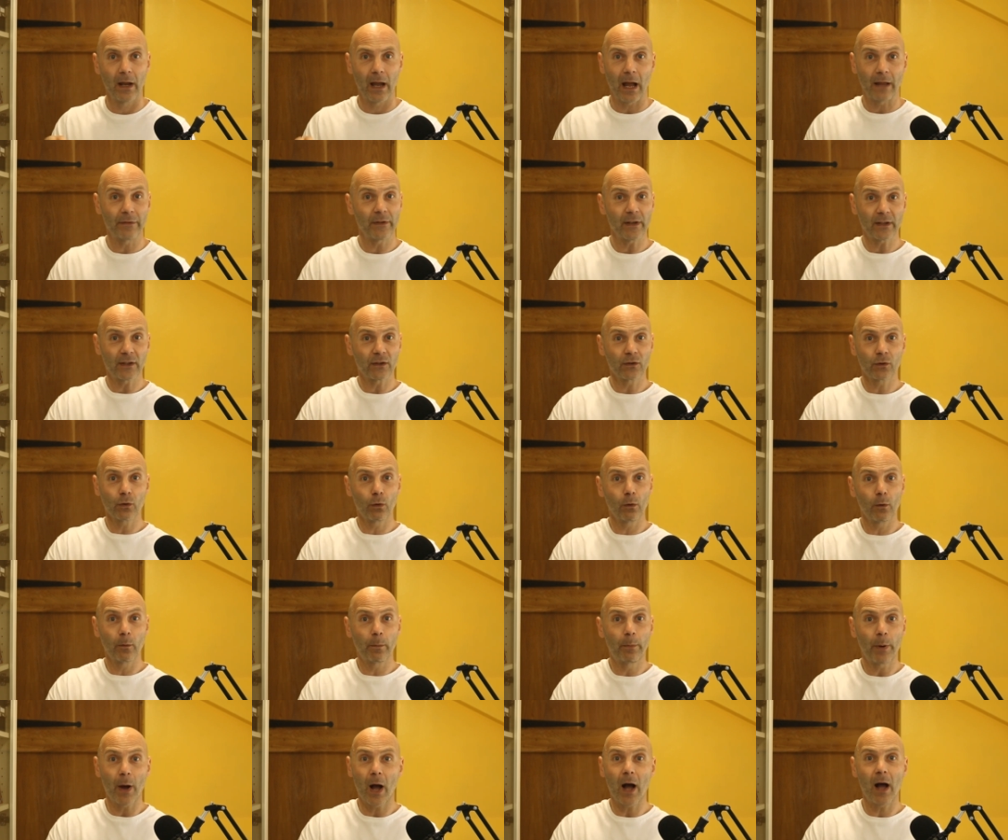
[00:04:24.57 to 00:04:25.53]
And this is
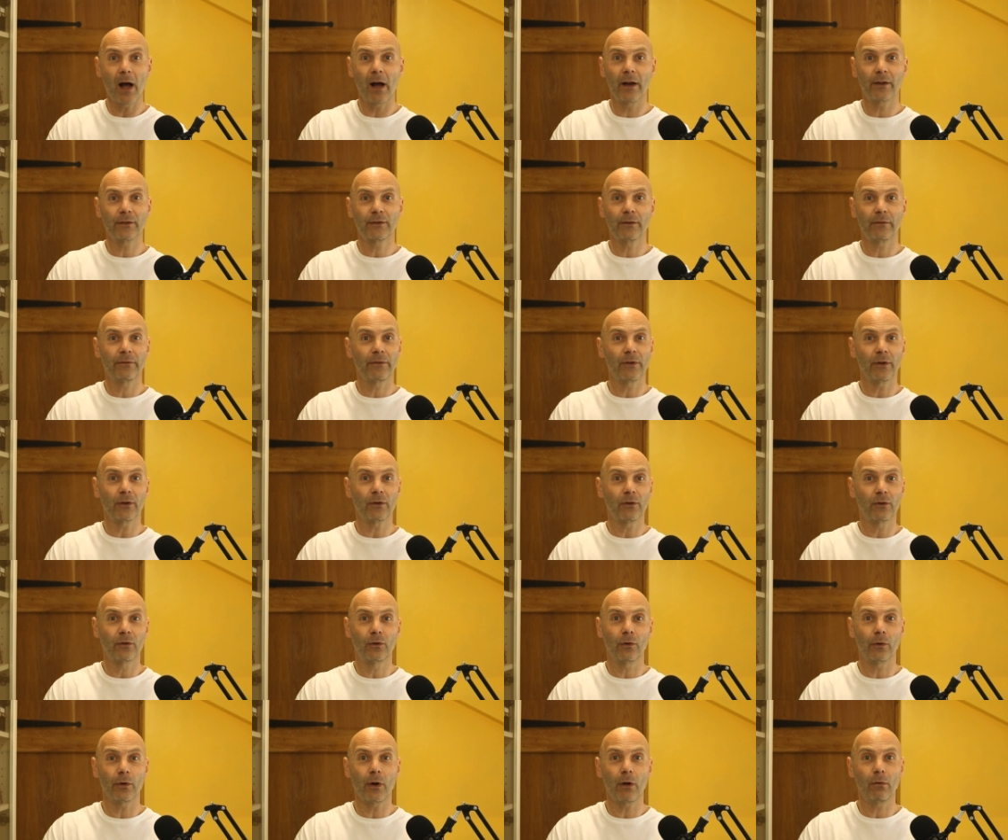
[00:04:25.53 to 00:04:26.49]
all part of the
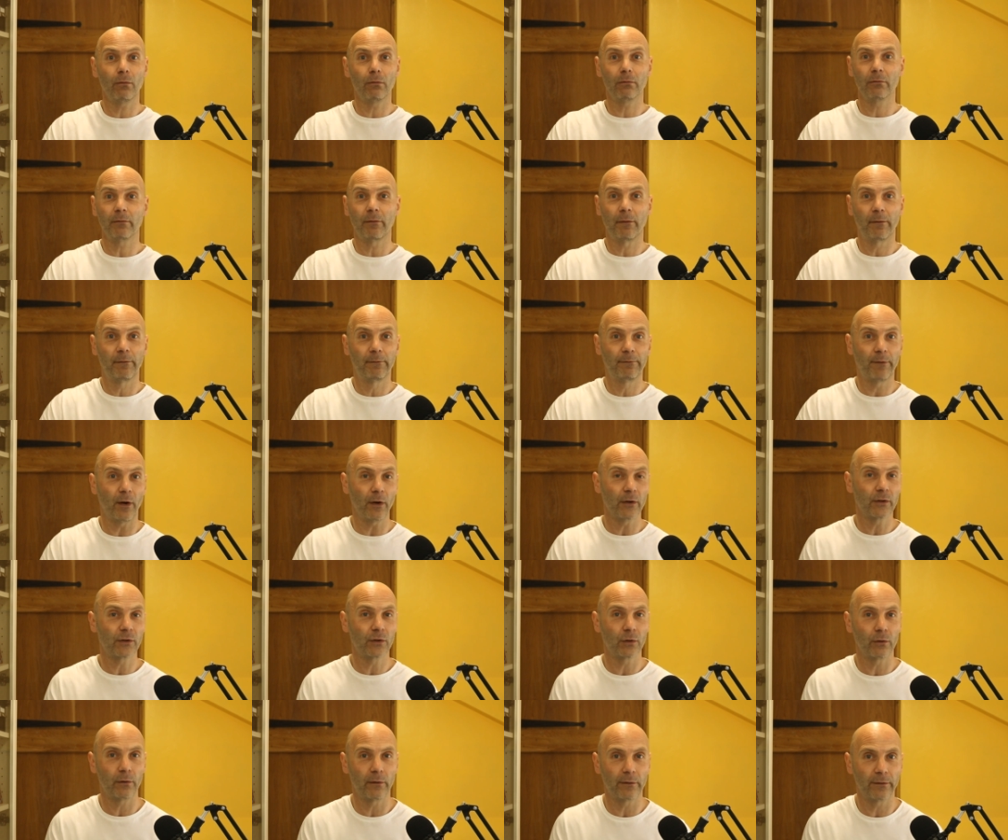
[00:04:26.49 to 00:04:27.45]
good old
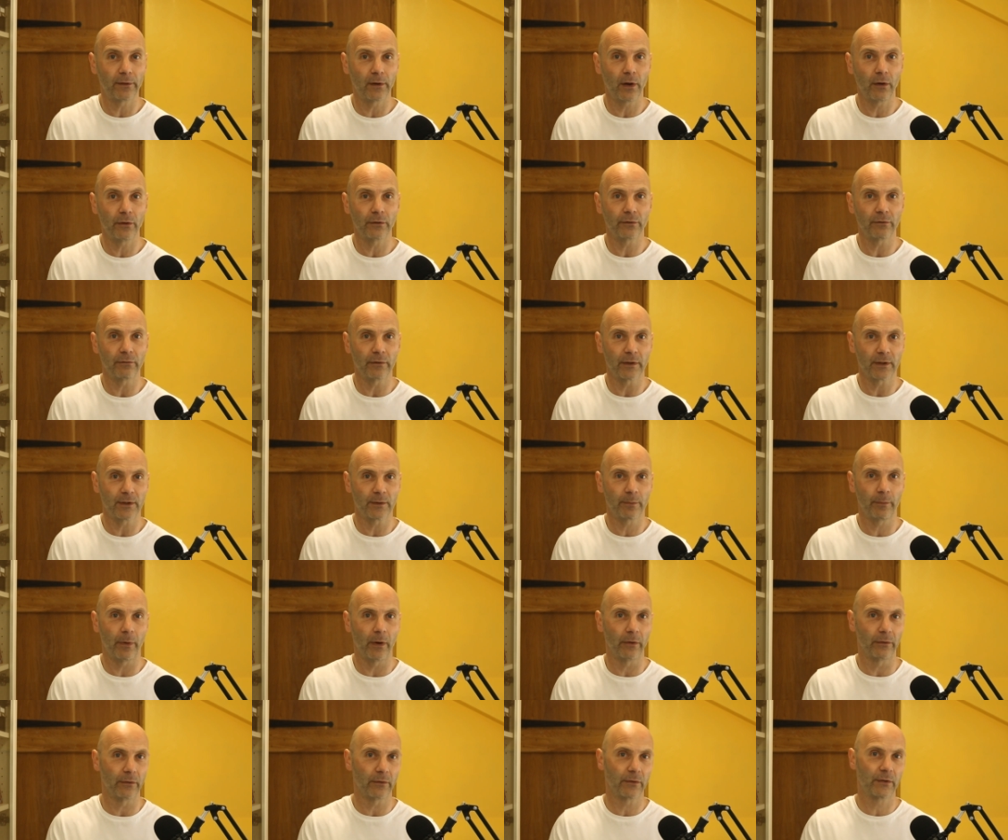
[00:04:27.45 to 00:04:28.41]
fight or flight
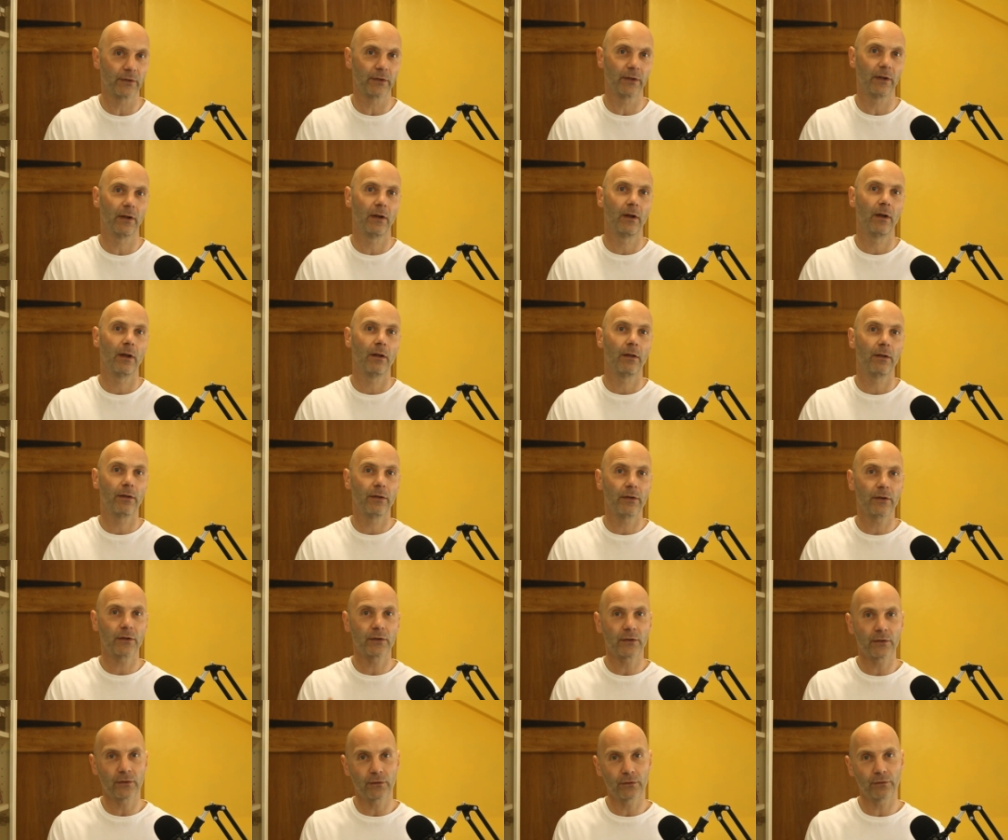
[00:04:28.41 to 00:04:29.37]
response,
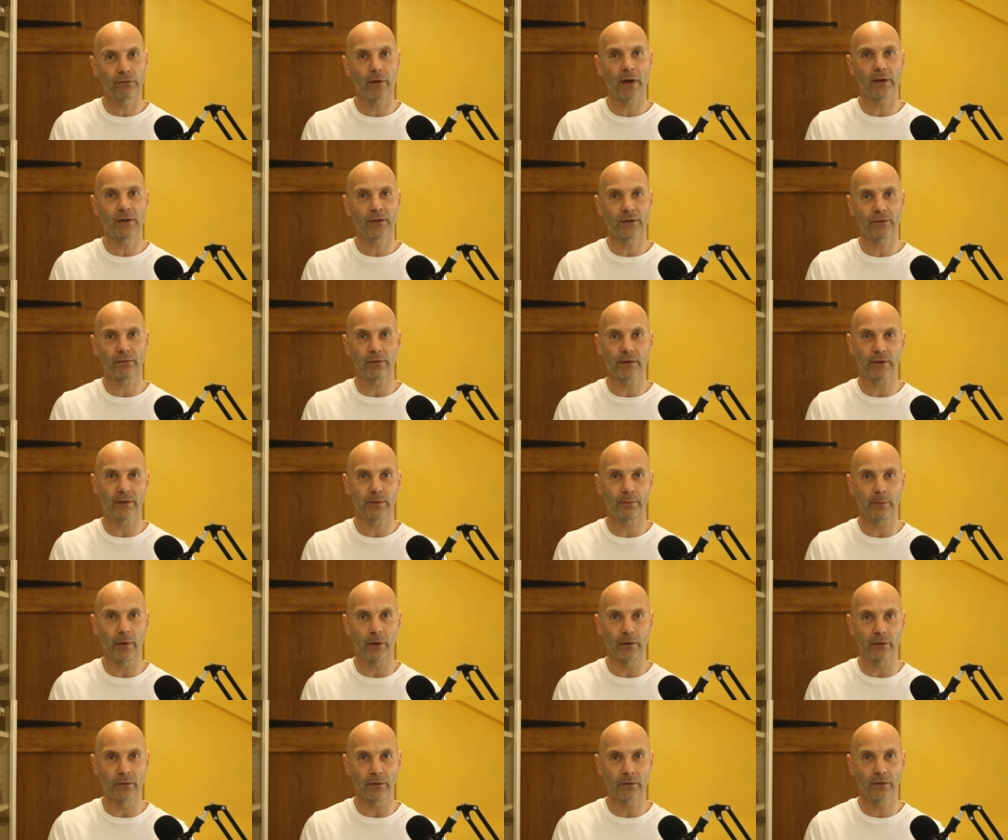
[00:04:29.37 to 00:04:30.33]
the stress
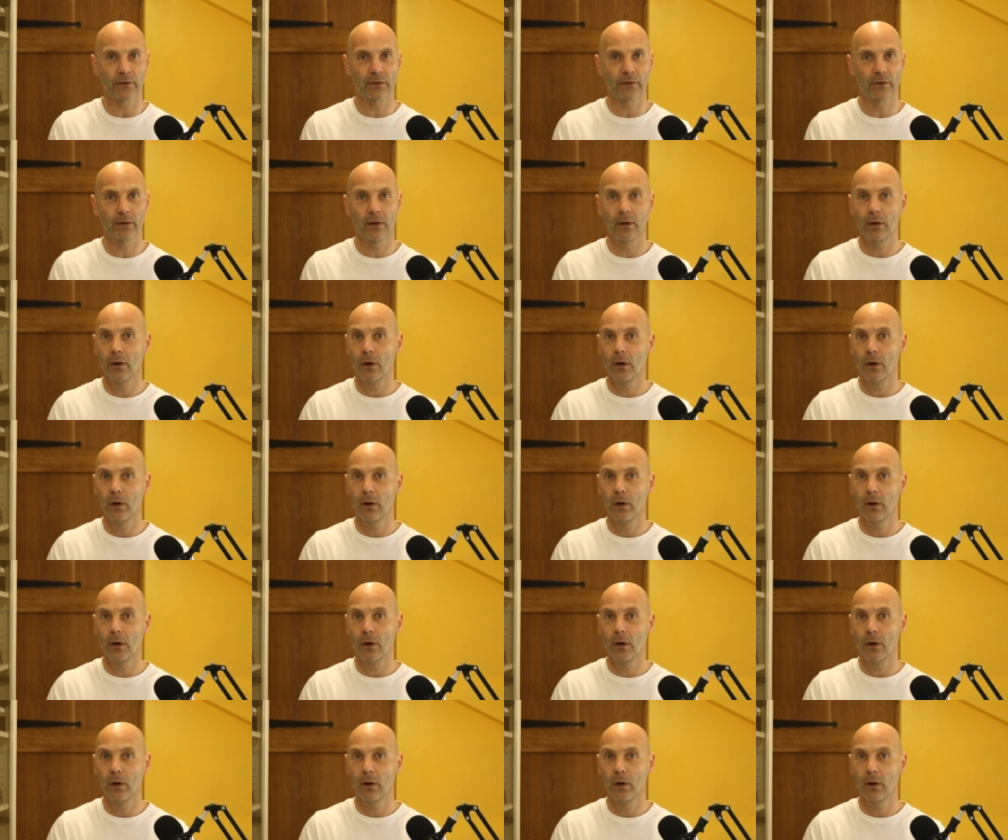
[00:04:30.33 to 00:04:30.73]
response.